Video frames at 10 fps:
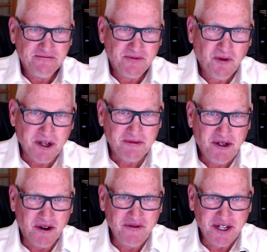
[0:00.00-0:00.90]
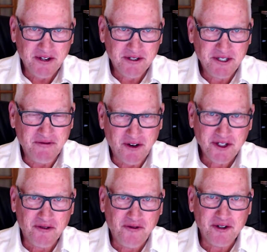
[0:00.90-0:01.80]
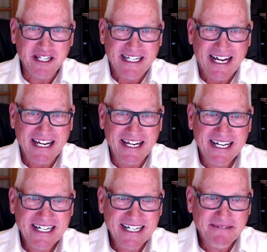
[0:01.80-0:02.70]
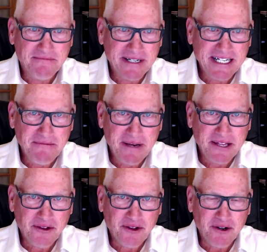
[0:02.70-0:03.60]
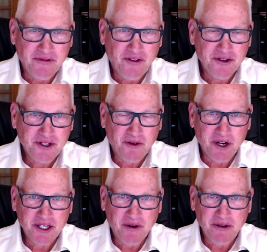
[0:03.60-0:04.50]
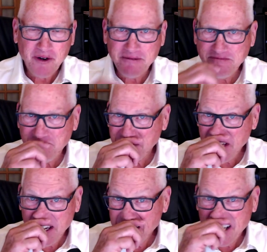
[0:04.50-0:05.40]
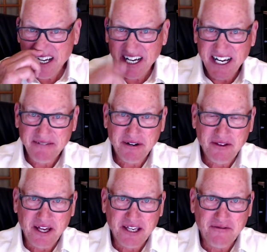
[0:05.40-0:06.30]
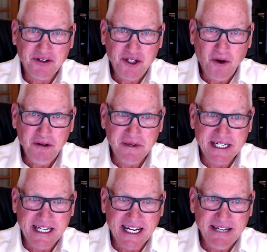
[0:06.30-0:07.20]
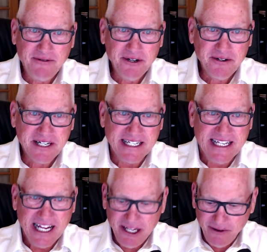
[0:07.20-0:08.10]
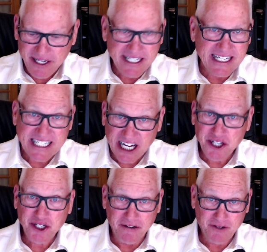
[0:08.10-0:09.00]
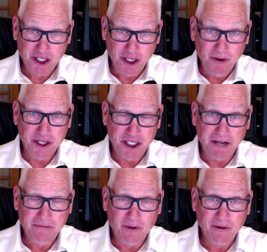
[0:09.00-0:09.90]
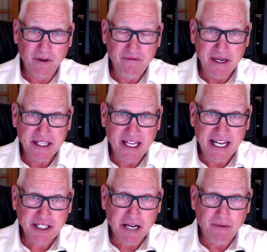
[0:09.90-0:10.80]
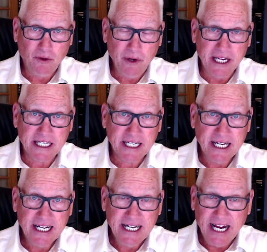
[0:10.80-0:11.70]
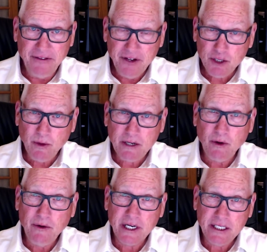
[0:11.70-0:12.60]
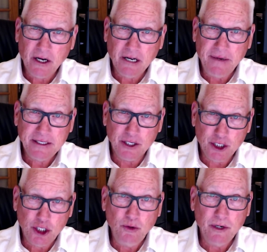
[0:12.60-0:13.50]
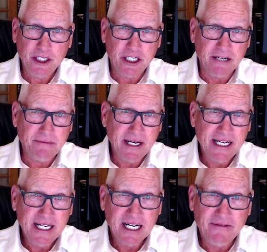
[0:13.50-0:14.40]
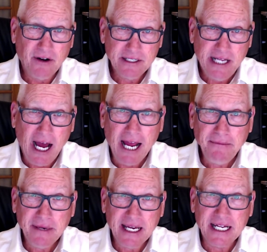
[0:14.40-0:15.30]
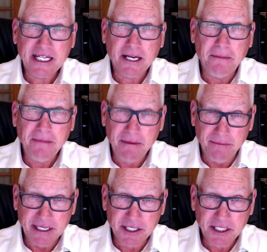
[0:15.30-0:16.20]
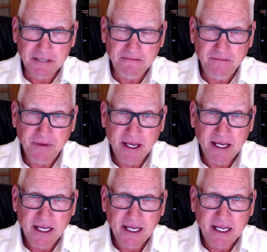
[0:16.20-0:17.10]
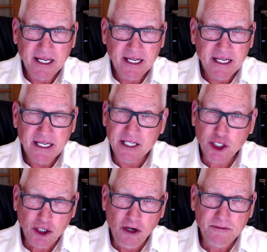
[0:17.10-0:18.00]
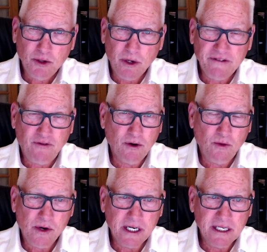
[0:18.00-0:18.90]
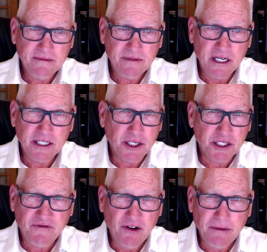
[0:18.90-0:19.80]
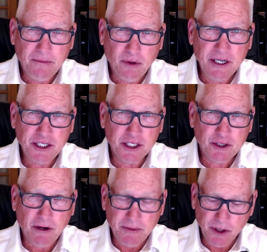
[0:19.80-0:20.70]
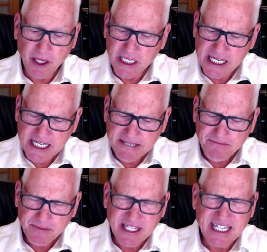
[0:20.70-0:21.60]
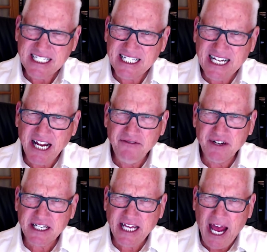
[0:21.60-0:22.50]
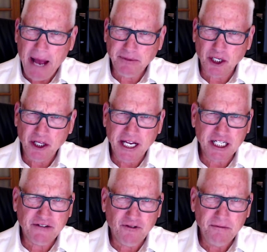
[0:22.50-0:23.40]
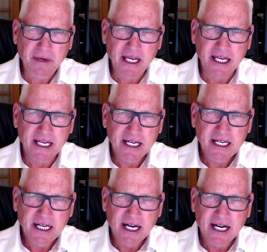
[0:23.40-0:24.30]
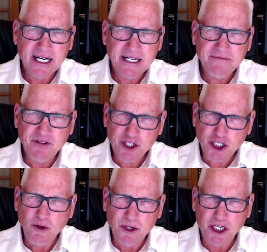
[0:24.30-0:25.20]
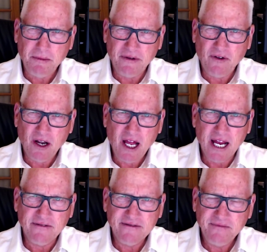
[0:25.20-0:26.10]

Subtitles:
Welcome to our video devotional for today, Monday, May the 31st, 2021. I want to thank you for joining me today. We're continuing discussion of stewardship where we've been the last couple of weeks. And this week we want to talk about the stewardship of our time and commitments. In Psalm 24:1, there's this very precious scripture that kind of encapsulates for me the stewardship of our life.